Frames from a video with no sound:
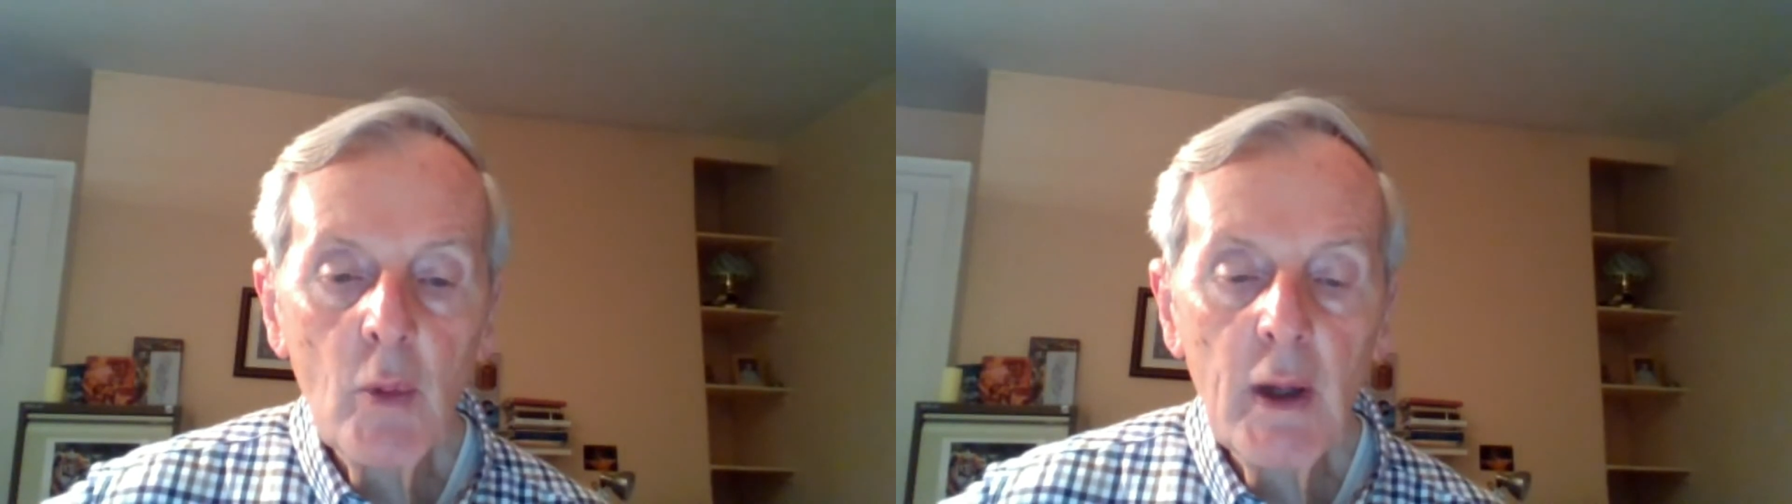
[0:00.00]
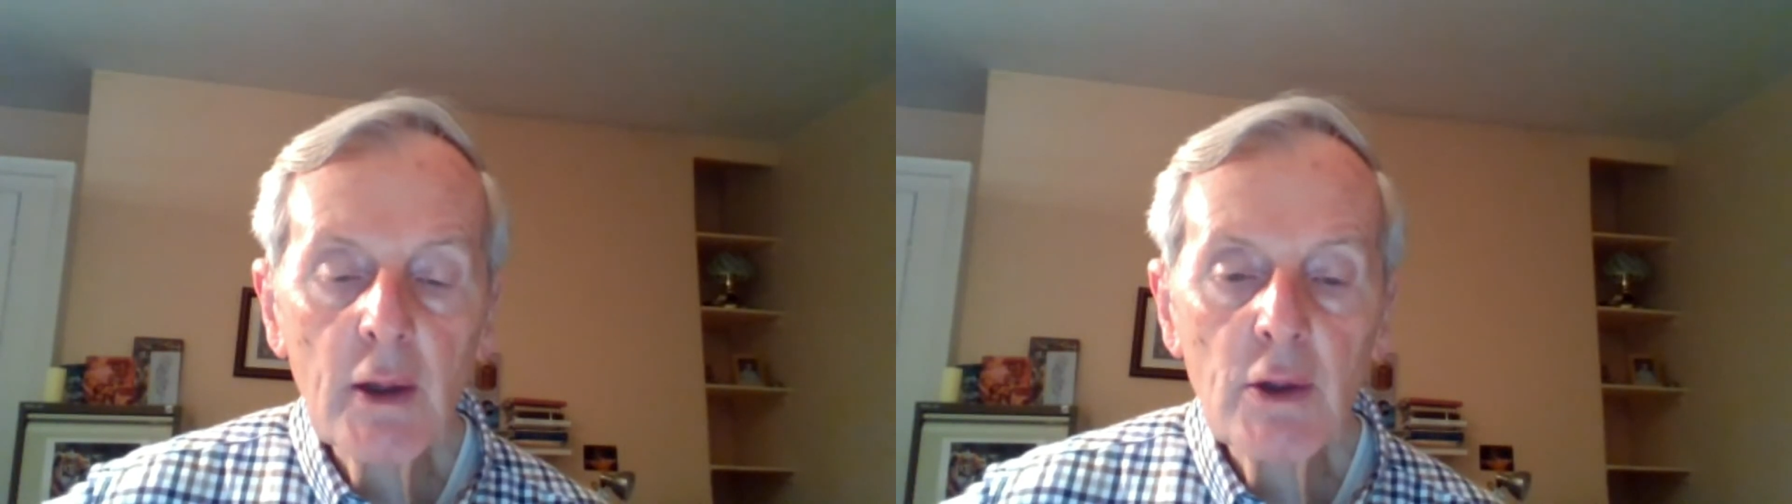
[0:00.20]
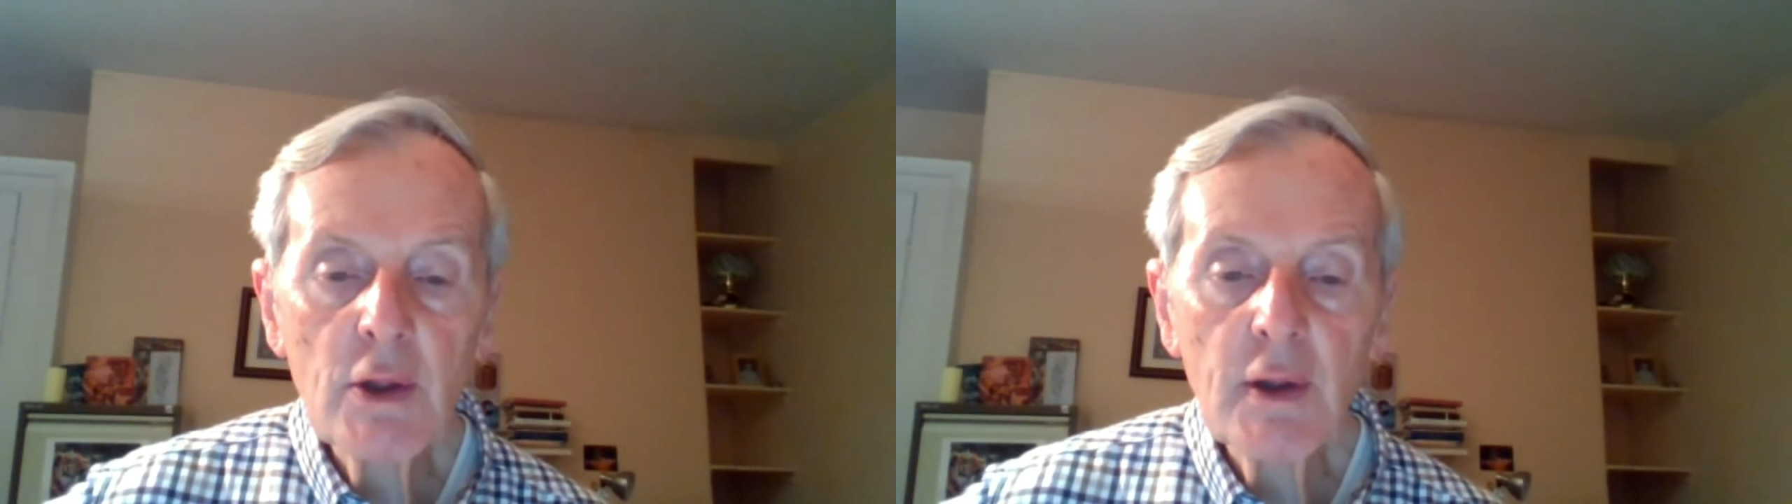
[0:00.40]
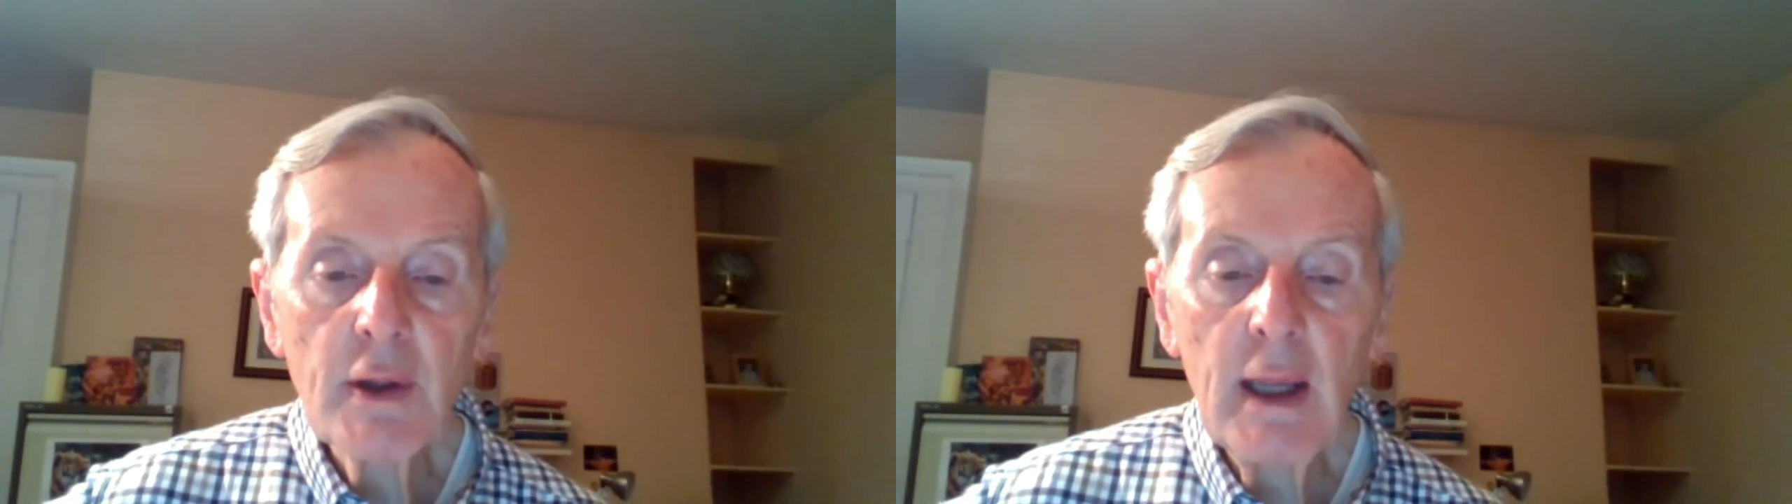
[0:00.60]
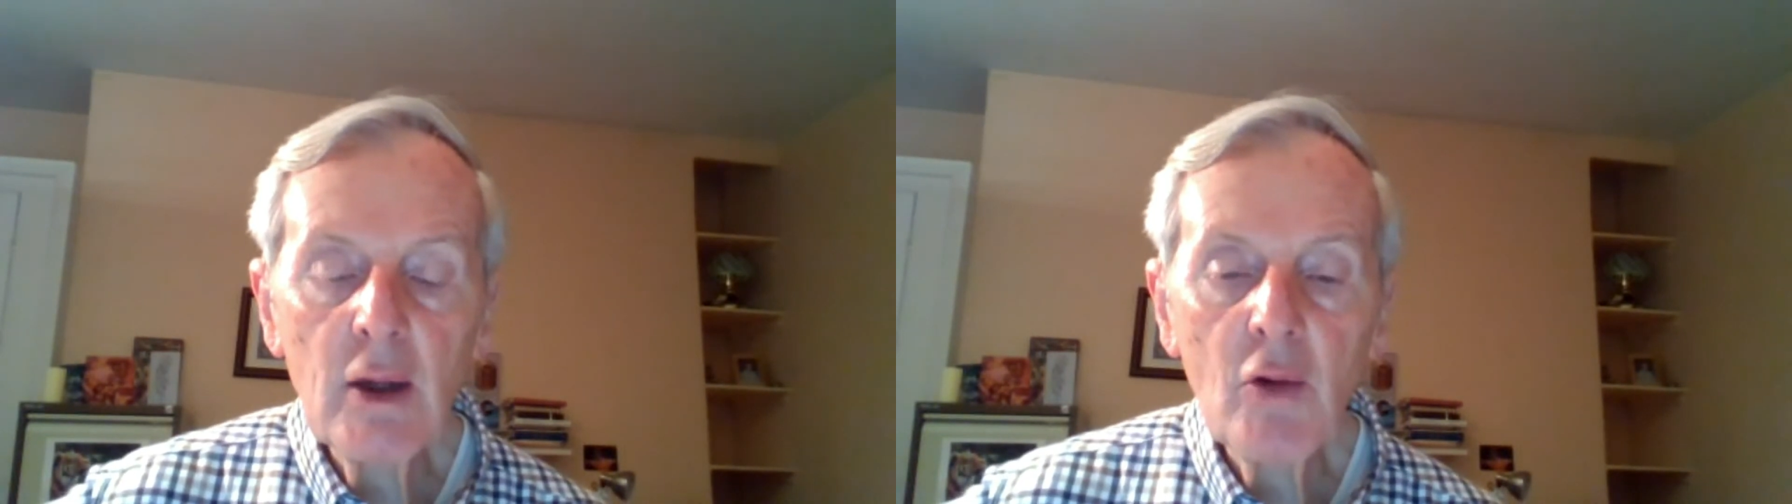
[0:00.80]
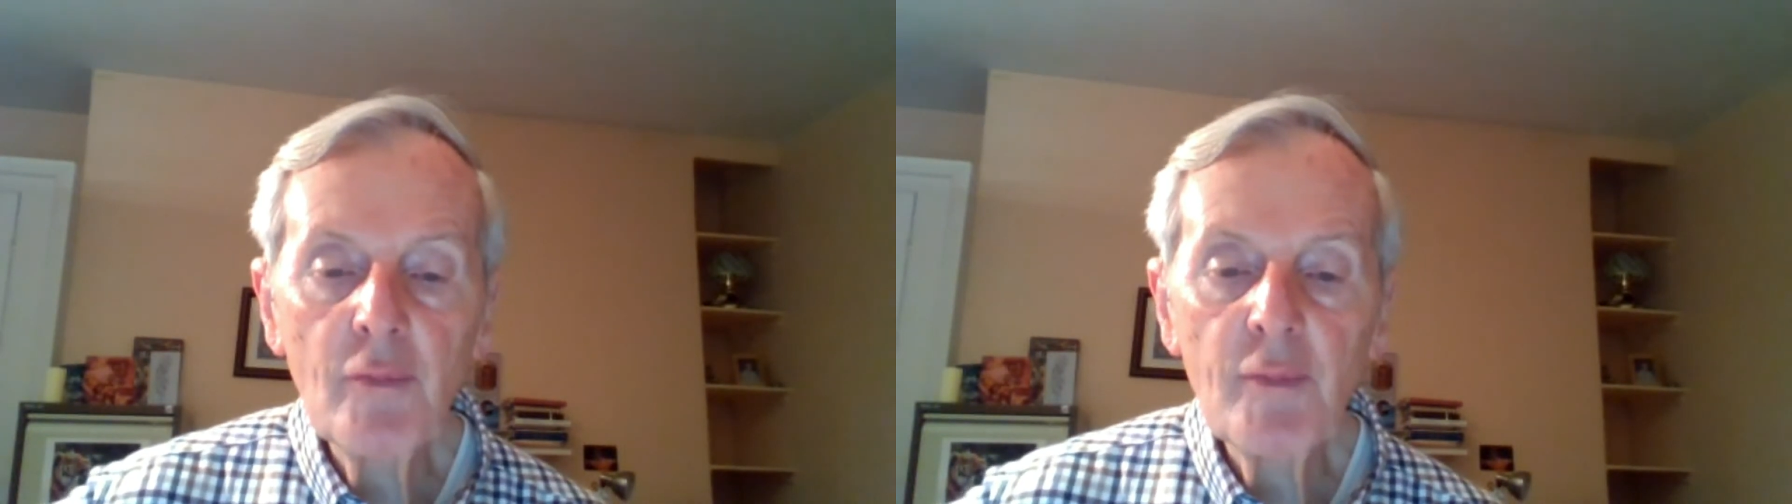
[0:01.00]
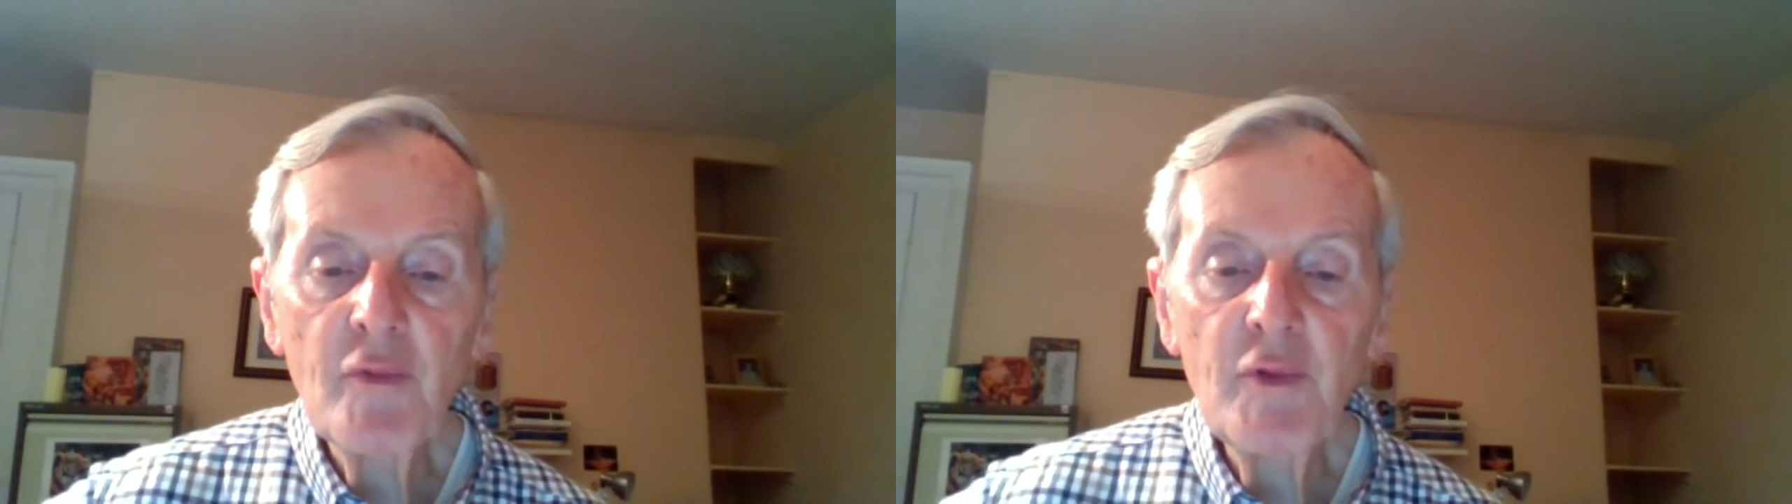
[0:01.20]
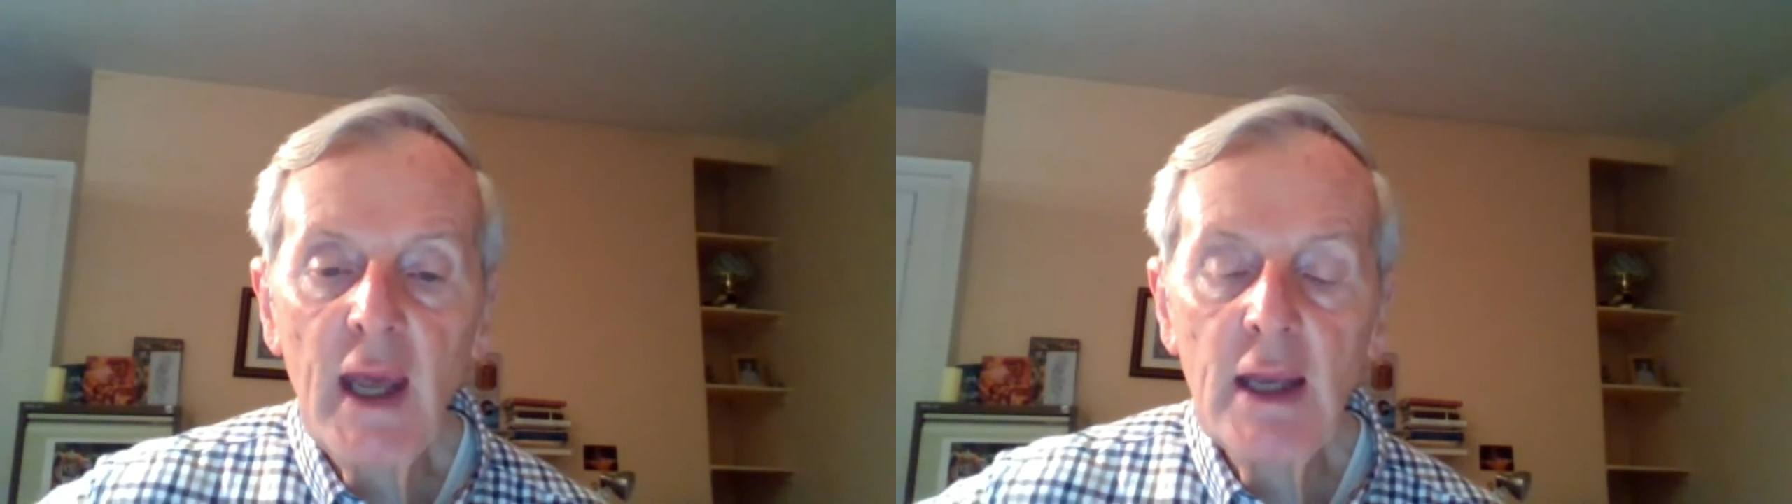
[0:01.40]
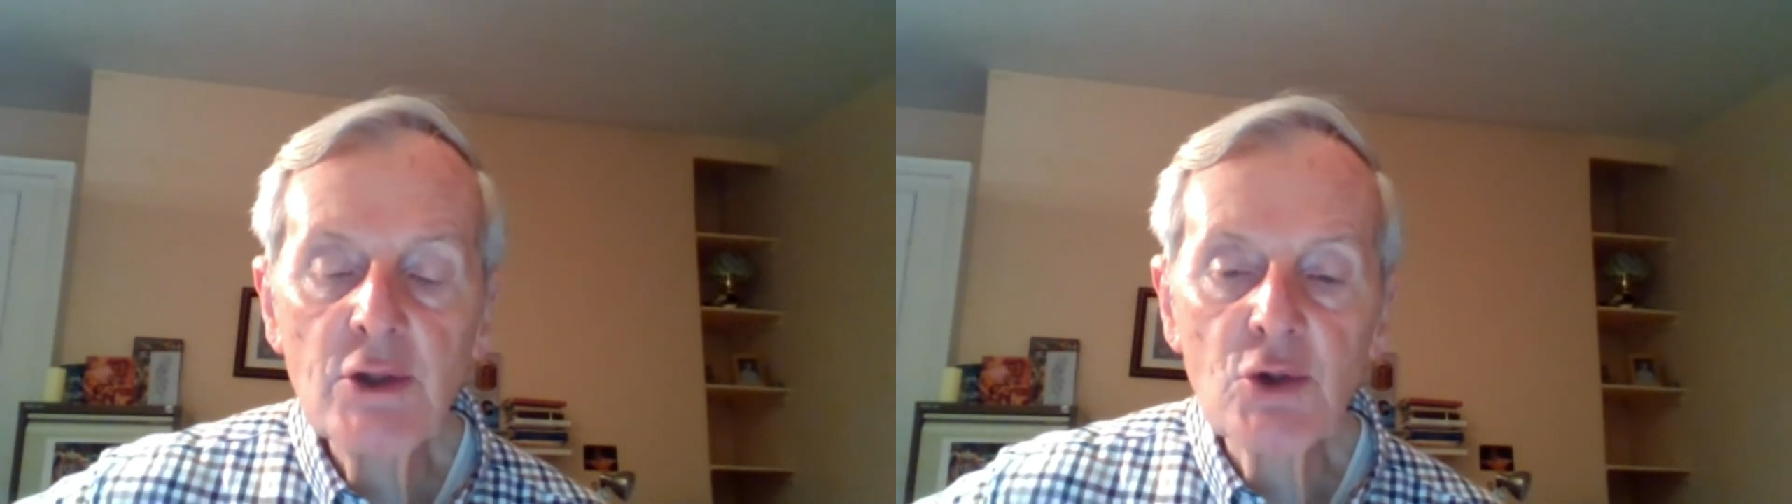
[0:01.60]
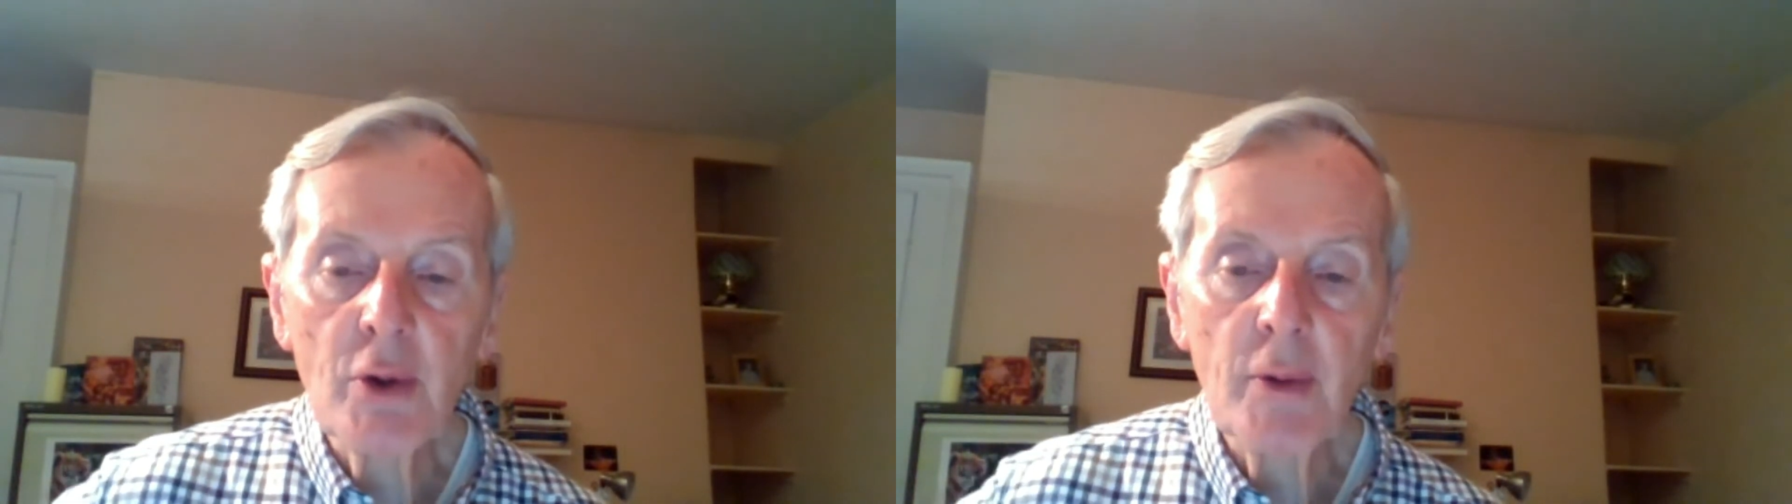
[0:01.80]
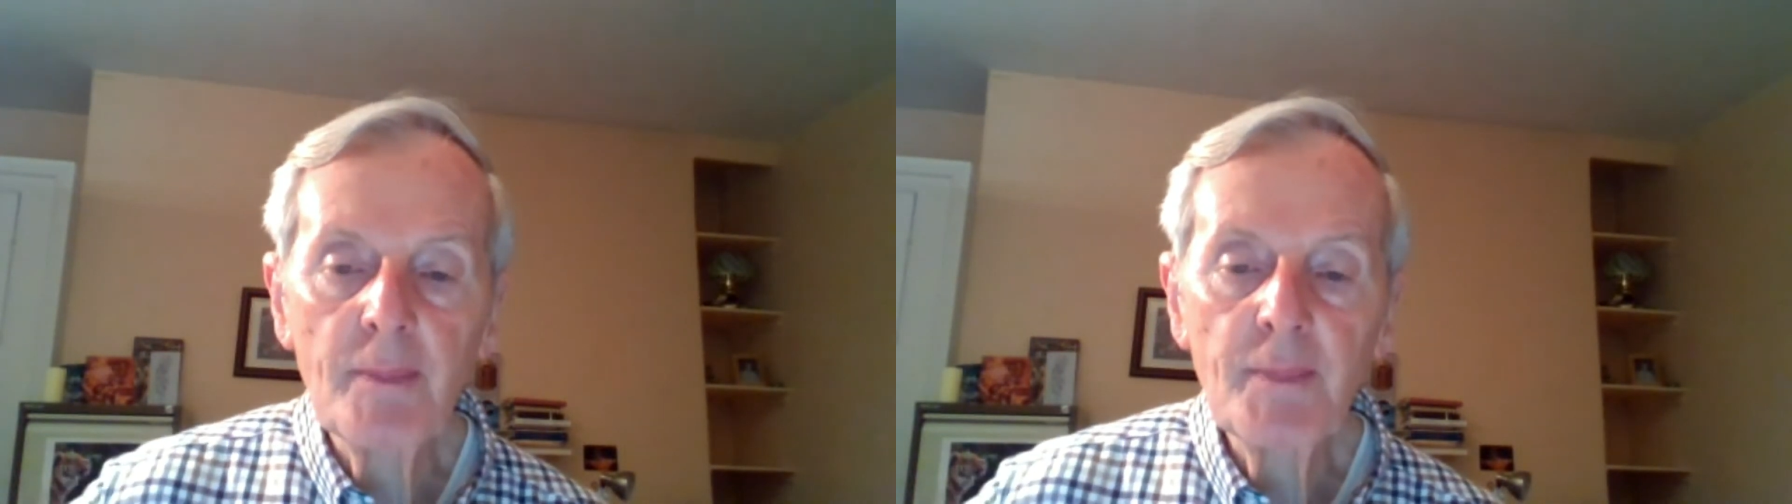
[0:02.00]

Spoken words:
We can think of nature.